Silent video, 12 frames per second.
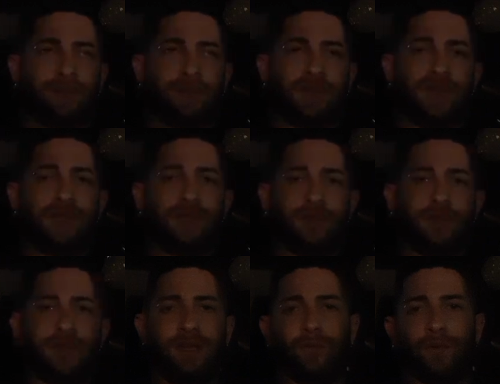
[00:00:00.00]
think
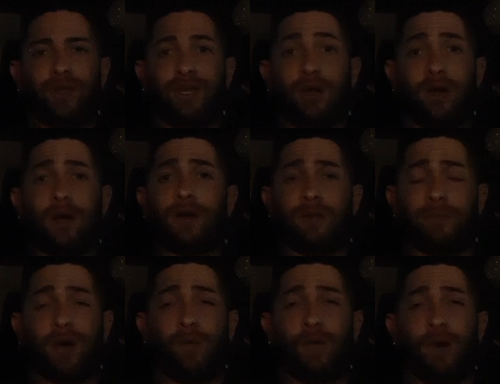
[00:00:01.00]
think really hard
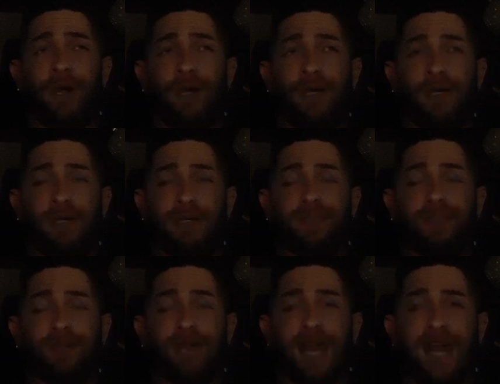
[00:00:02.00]
about what it is
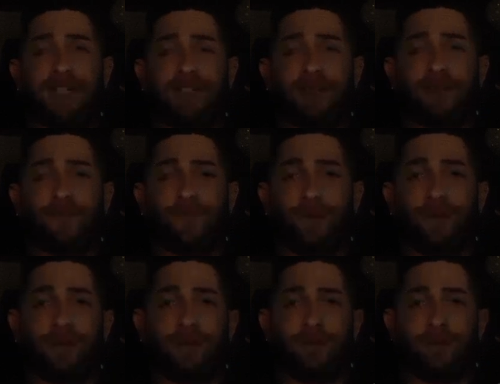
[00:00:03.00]
you're asking
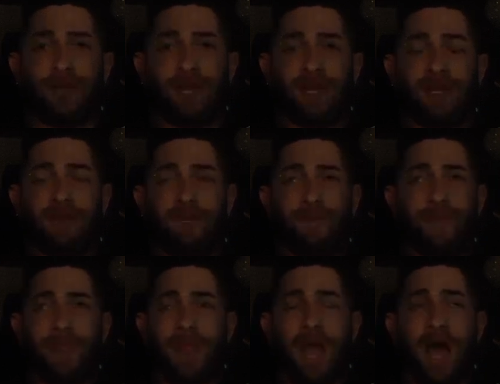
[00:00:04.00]
for. Okay,
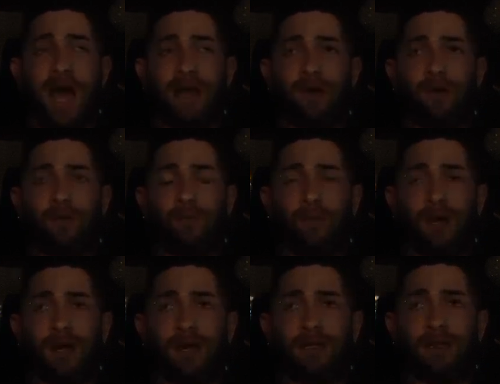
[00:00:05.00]
I don't
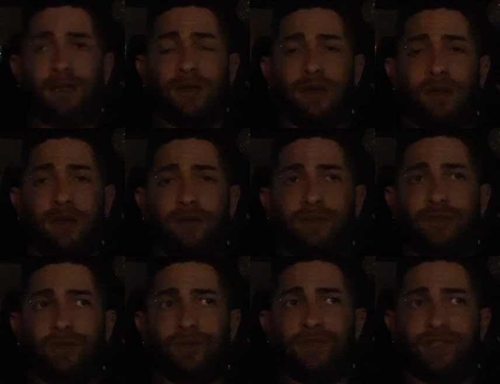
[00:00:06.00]
want
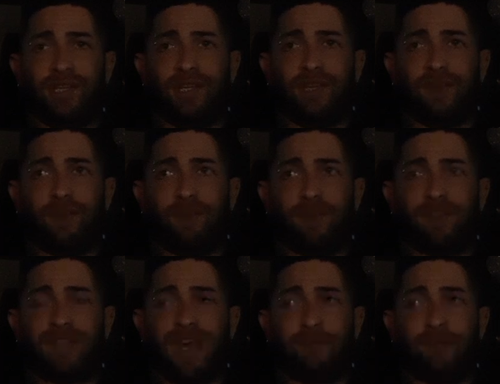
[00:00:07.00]
to see
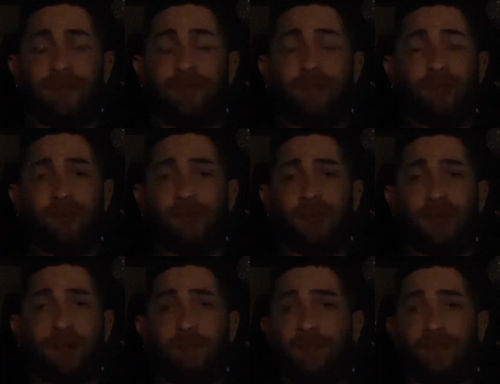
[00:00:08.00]
what's happening in New York.
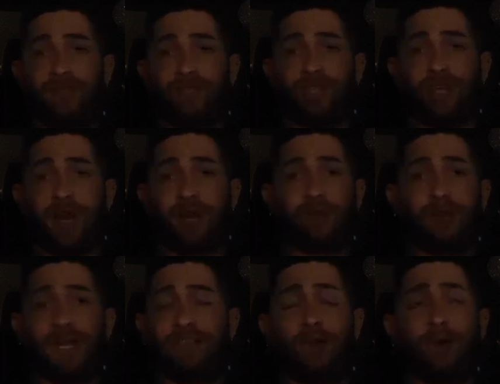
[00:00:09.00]
Come here to Chicago, and
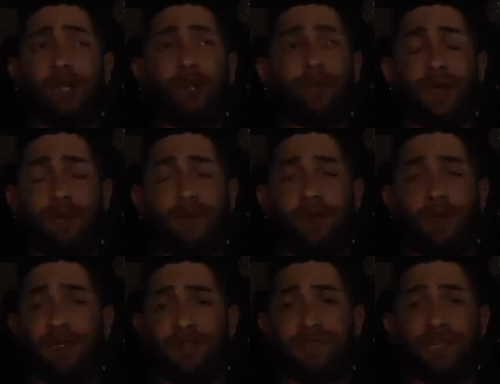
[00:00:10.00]
I don't agree with
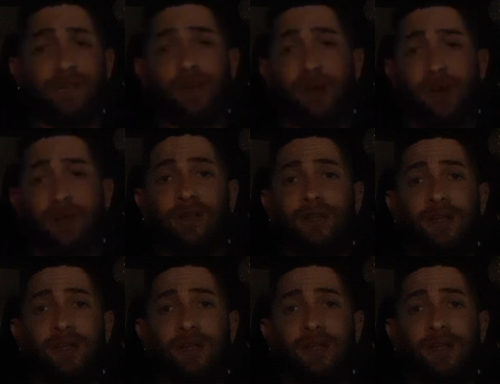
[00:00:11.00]
going to City Hall